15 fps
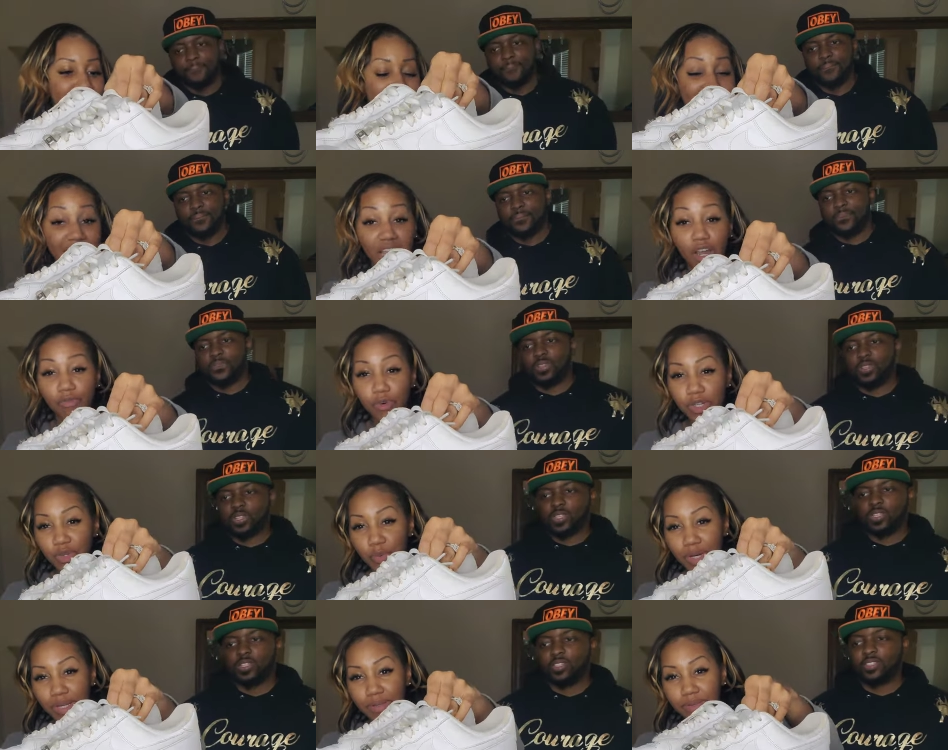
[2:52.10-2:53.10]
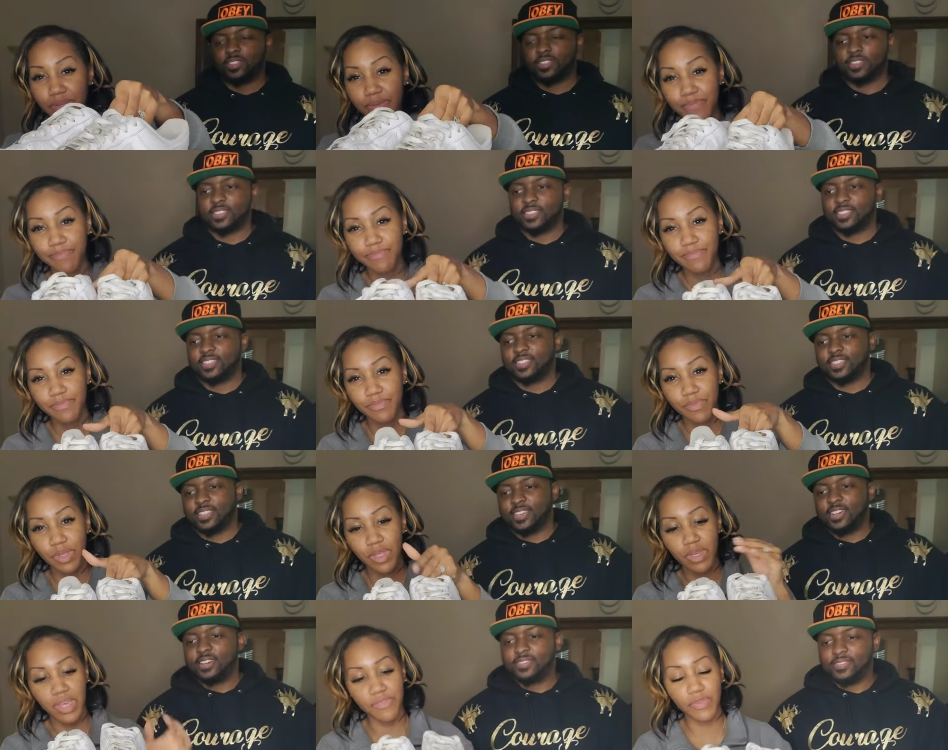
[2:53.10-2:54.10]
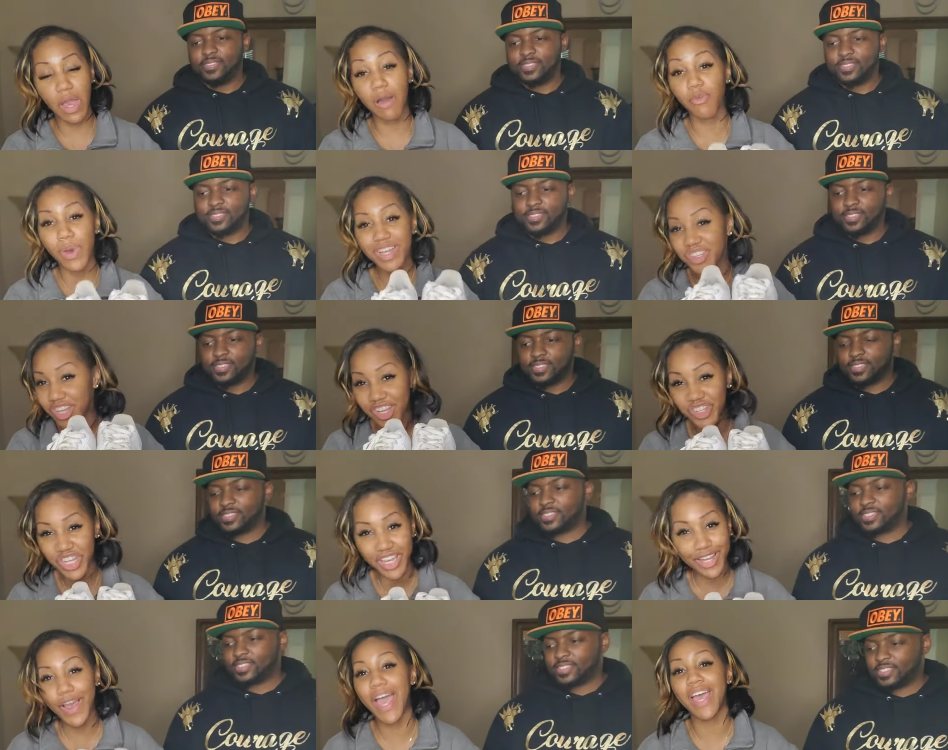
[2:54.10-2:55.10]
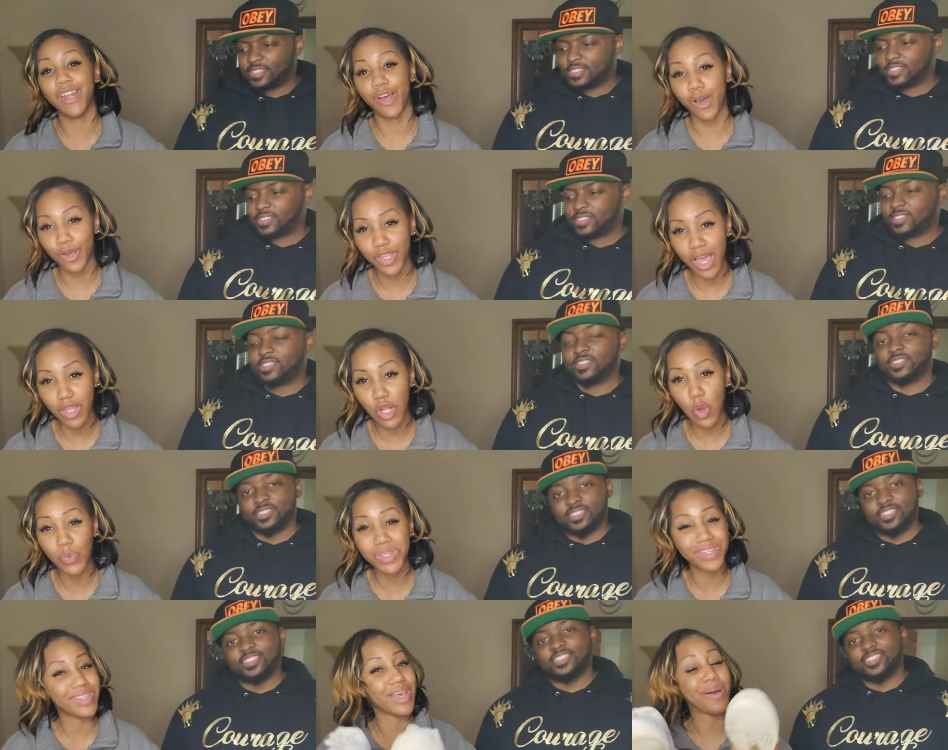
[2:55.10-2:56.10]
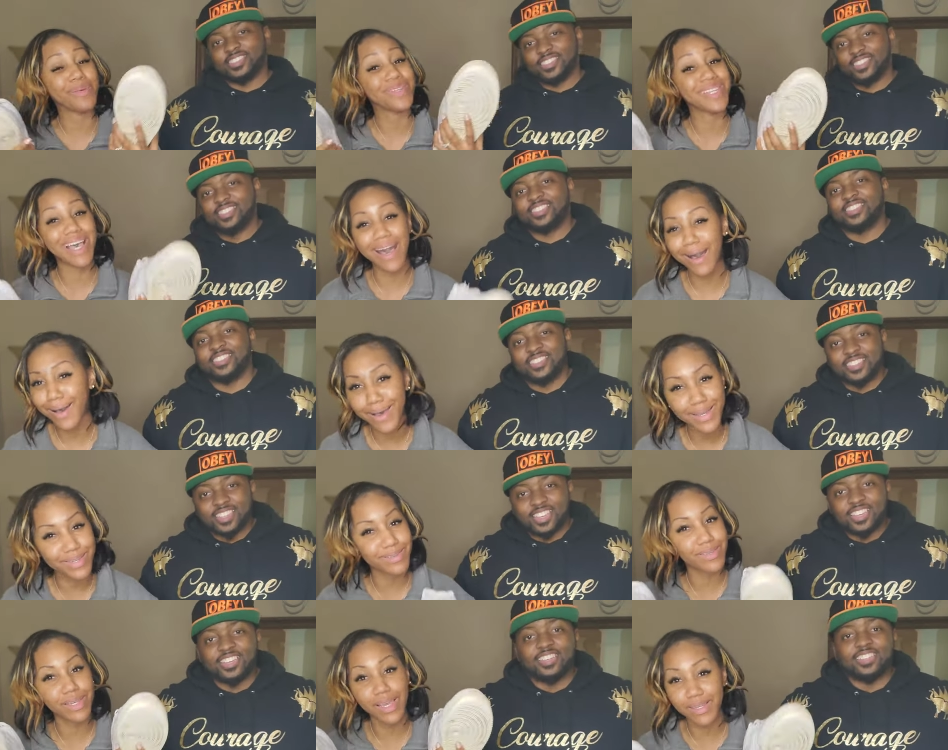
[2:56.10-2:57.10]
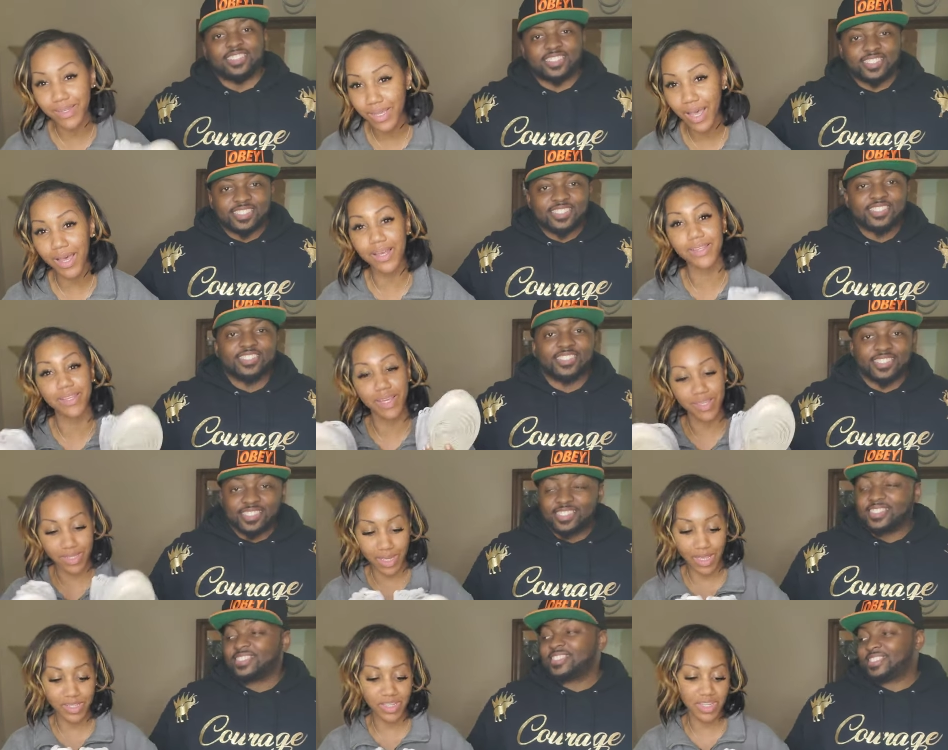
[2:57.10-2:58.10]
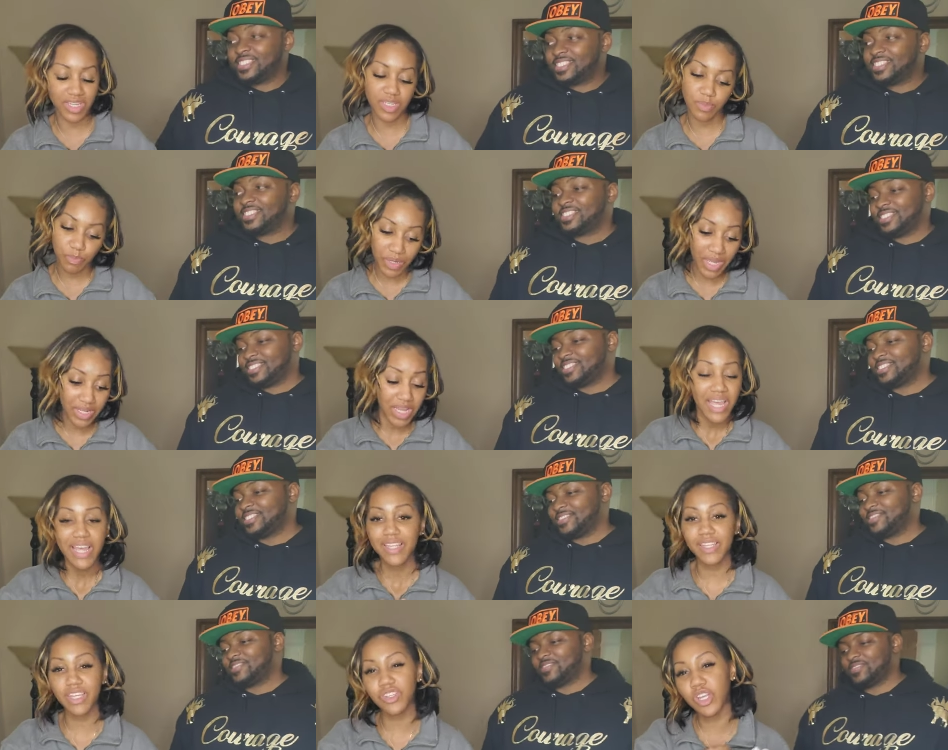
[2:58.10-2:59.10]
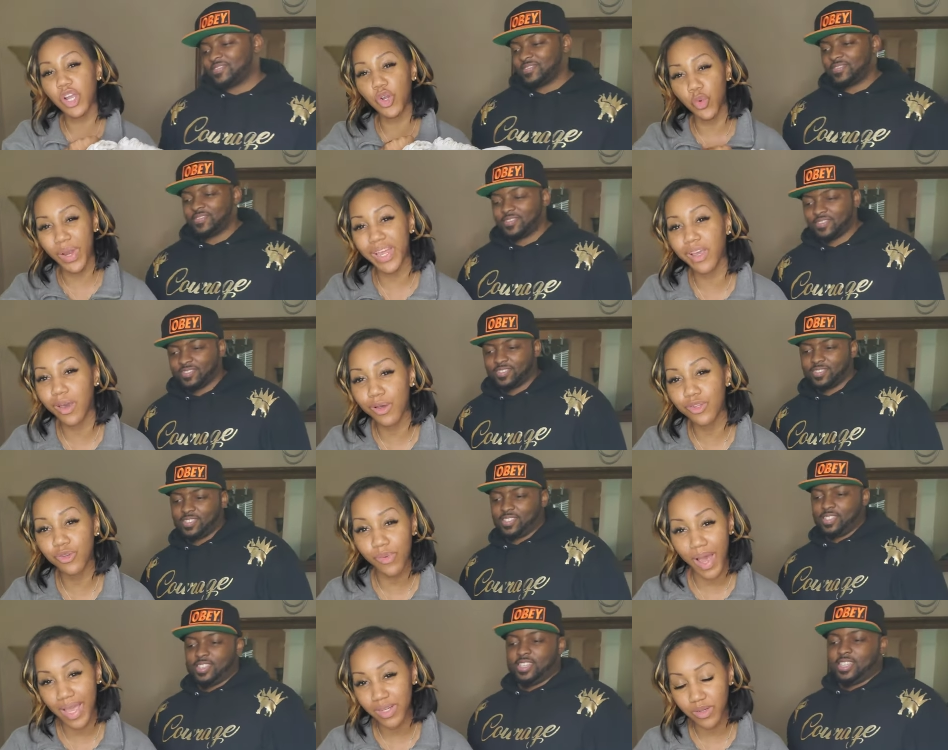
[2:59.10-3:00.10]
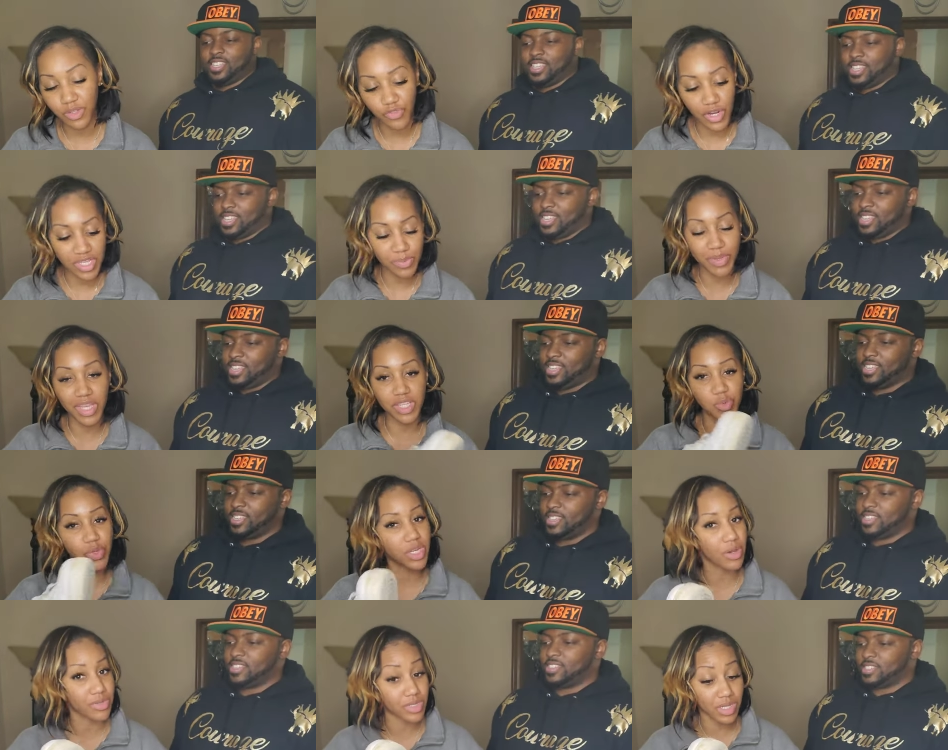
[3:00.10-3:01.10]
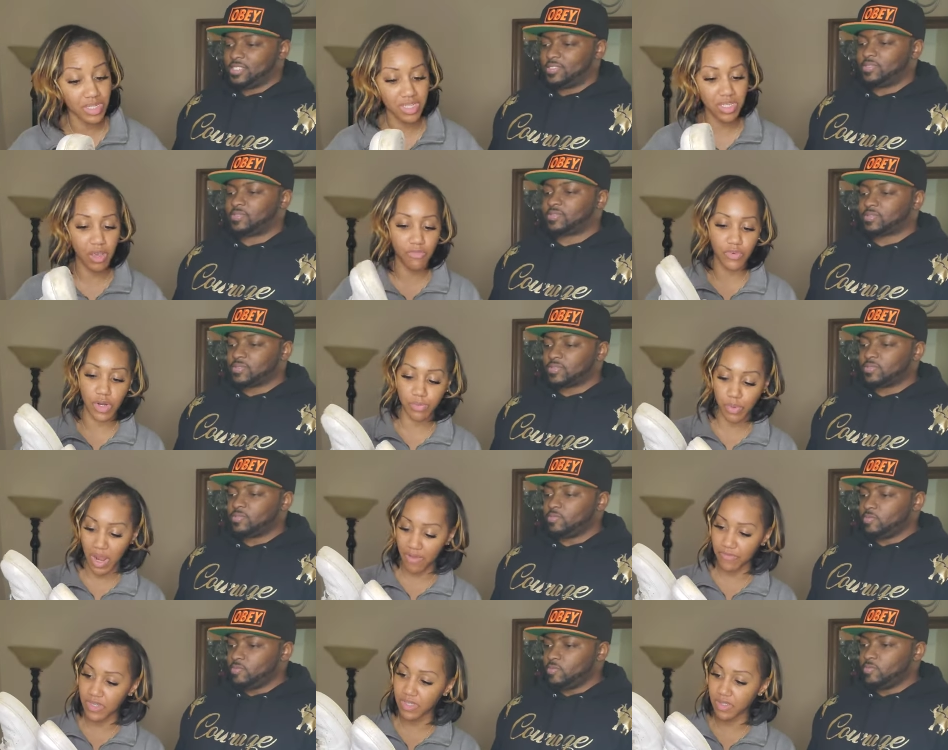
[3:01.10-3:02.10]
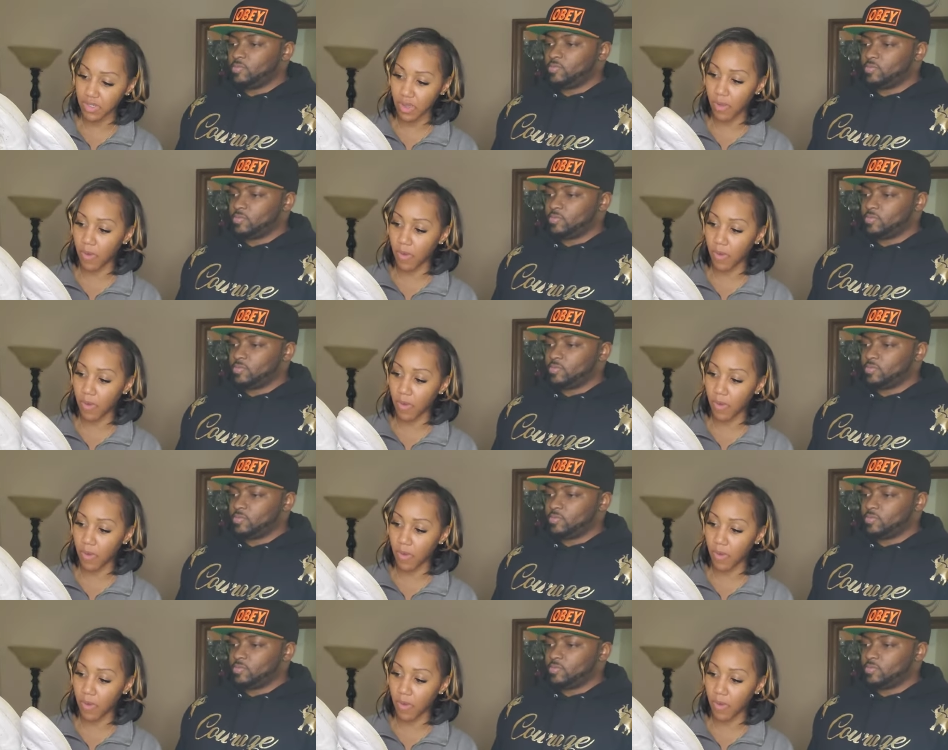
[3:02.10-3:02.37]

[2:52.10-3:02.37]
Speaker 1: Nike Air Force Ones. Yep. If y'all watched our channel at all, y'all know we sell tons and tons and tons of these. But these are great go-to items for us because we know it's gonna sell for a profit. So,